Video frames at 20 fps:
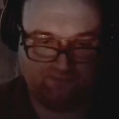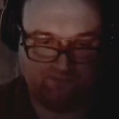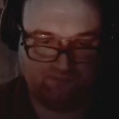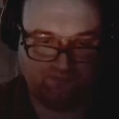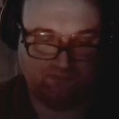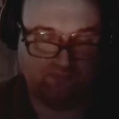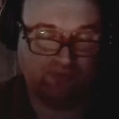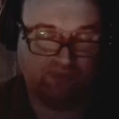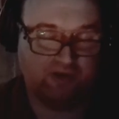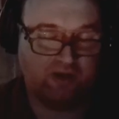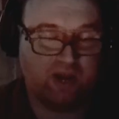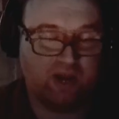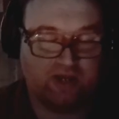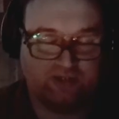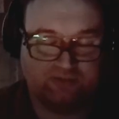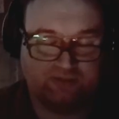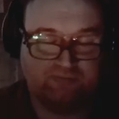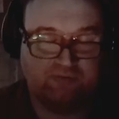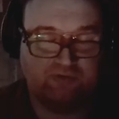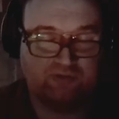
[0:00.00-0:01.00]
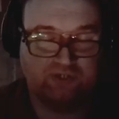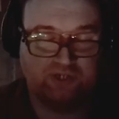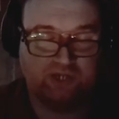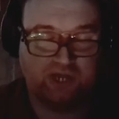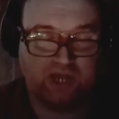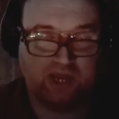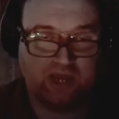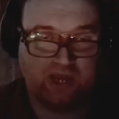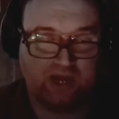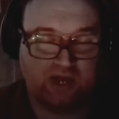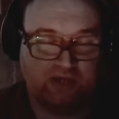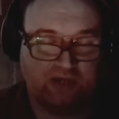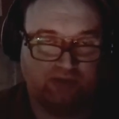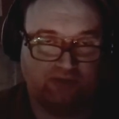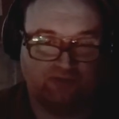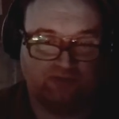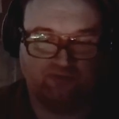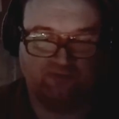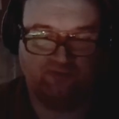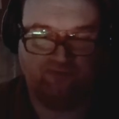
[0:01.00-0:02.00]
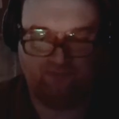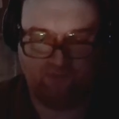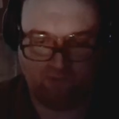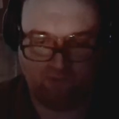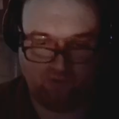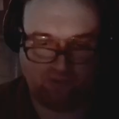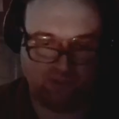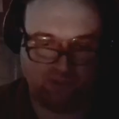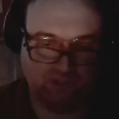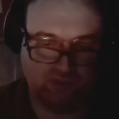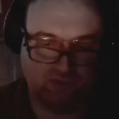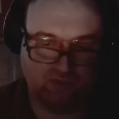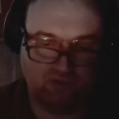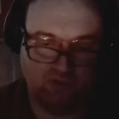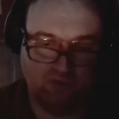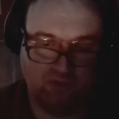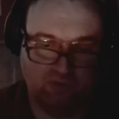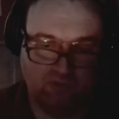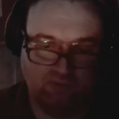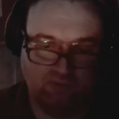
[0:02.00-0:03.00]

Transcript: They're actually pushing AI into full control.